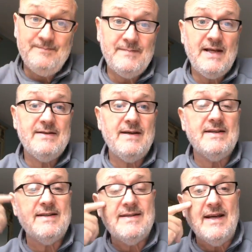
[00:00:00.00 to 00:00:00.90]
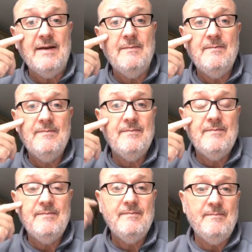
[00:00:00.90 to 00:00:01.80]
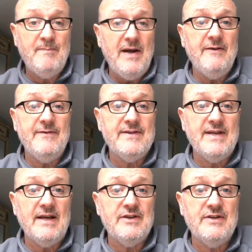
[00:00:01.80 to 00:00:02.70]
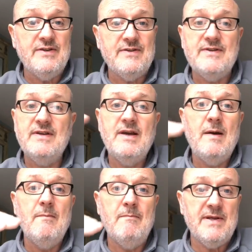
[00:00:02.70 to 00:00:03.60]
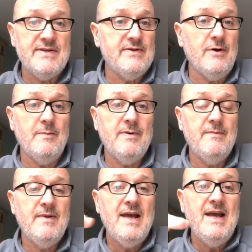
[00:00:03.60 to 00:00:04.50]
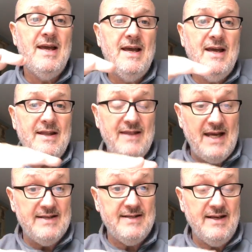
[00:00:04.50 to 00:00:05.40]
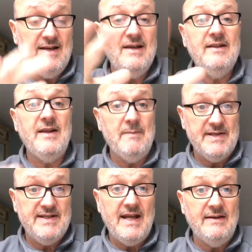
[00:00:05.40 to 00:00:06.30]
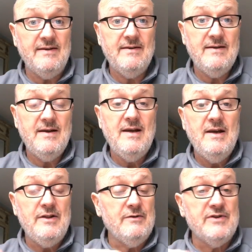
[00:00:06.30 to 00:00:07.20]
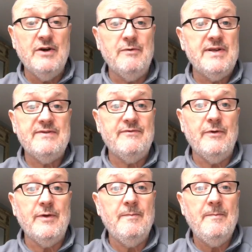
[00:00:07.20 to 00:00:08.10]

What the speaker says: So as I say, benefit sanctions must stop. That's it. They must end. There is no reason for them.